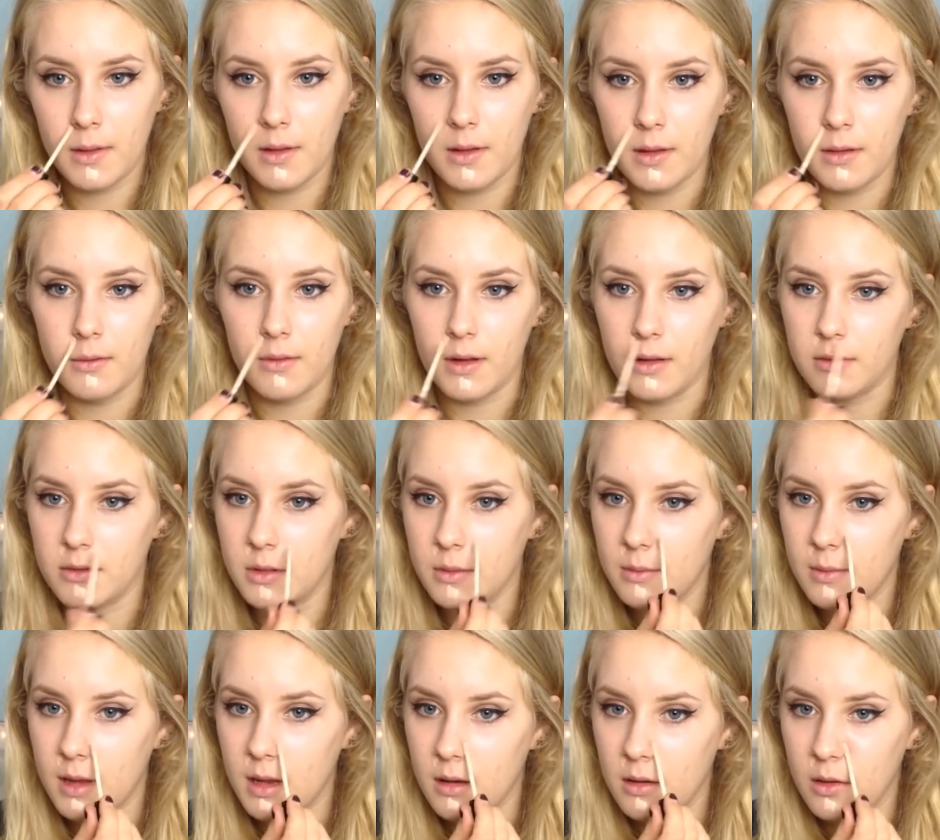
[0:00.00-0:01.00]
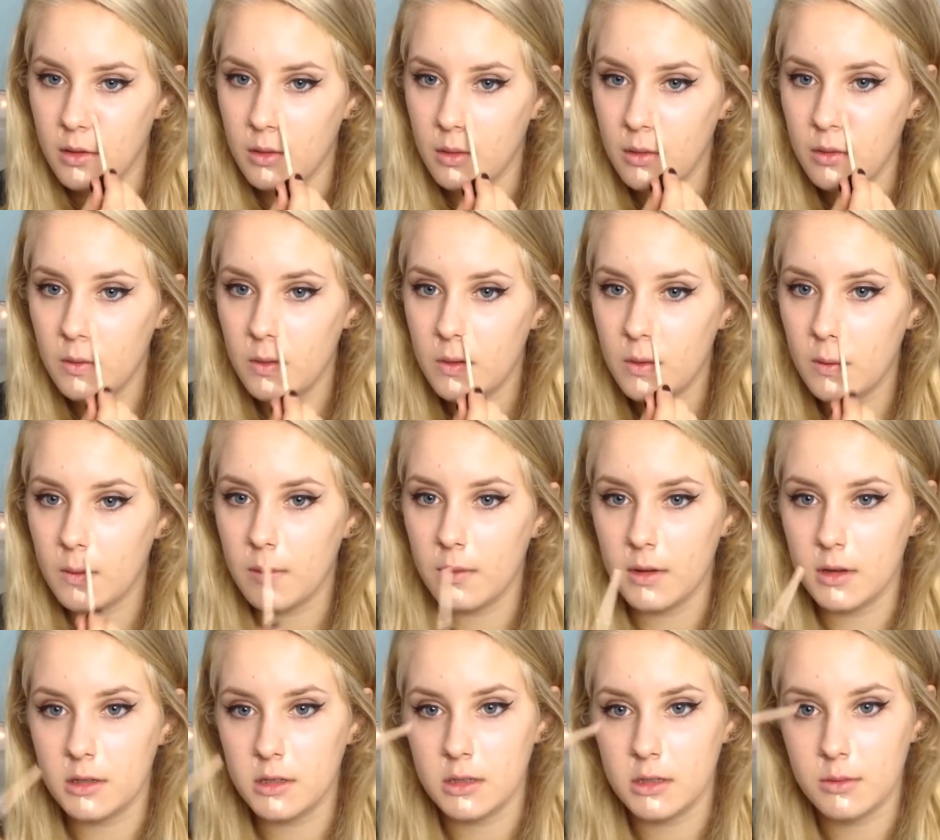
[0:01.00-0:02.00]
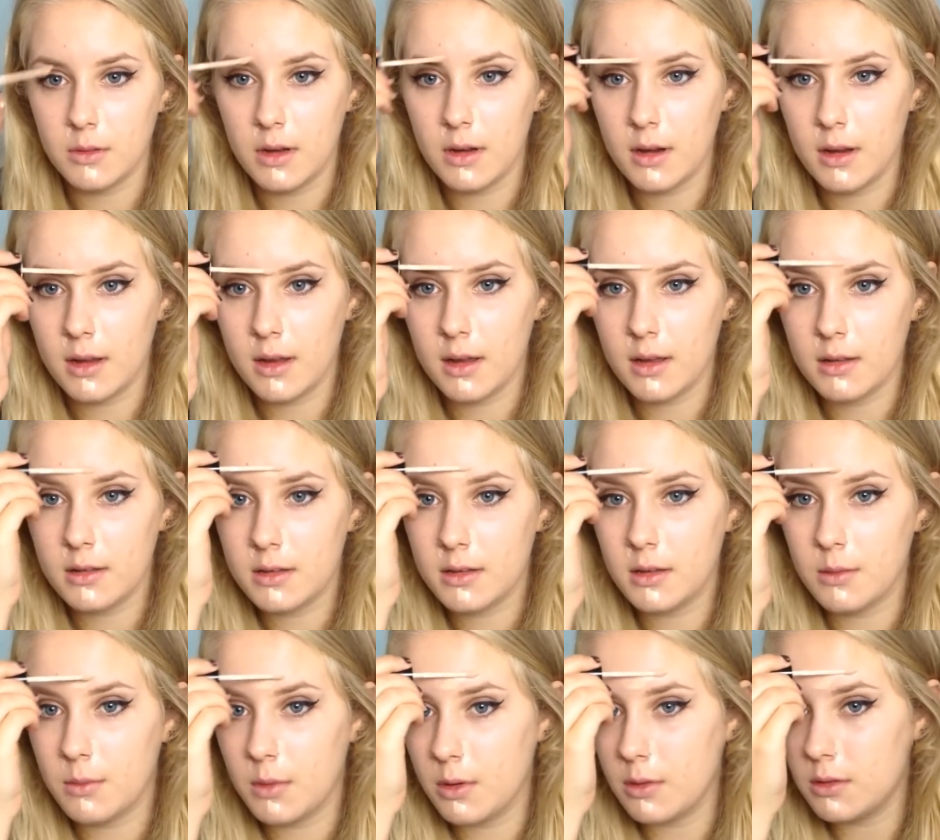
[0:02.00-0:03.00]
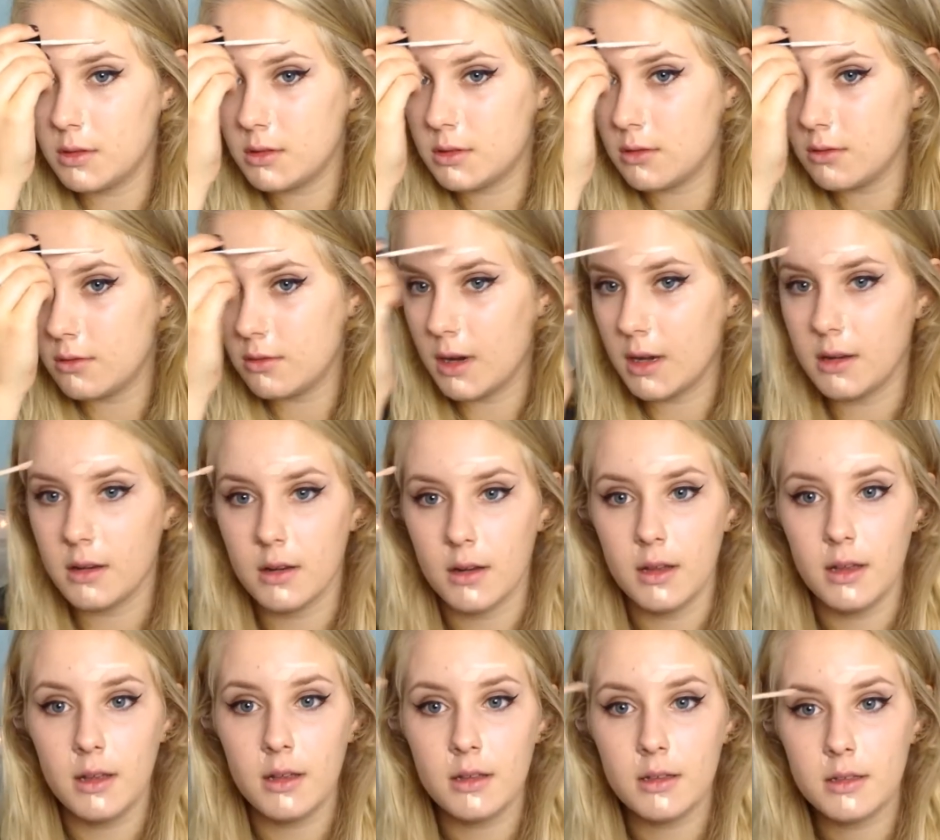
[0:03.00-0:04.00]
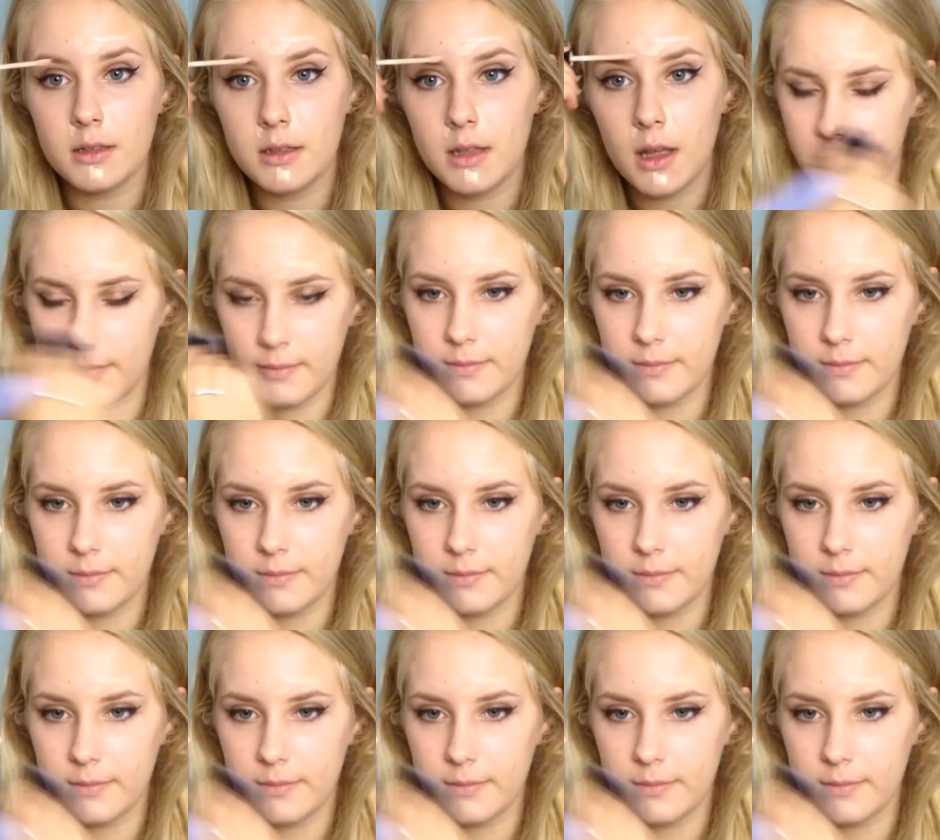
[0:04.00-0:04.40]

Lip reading: around my nose, which is where I get the most redness.